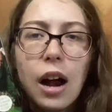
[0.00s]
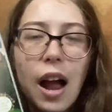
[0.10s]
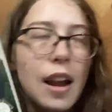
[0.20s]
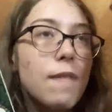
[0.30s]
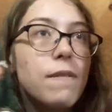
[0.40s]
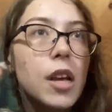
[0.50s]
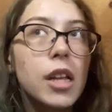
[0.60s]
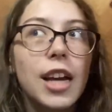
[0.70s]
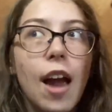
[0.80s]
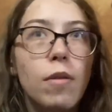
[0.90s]
And I feel
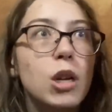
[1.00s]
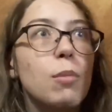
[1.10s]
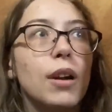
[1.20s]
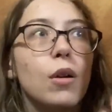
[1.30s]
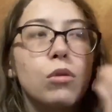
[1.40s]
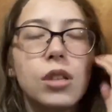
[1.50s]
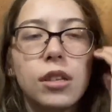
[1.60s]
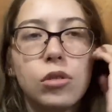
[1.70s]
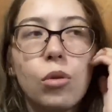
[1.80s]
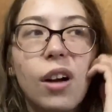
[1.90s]
like every time I go to
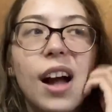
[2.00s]
this store,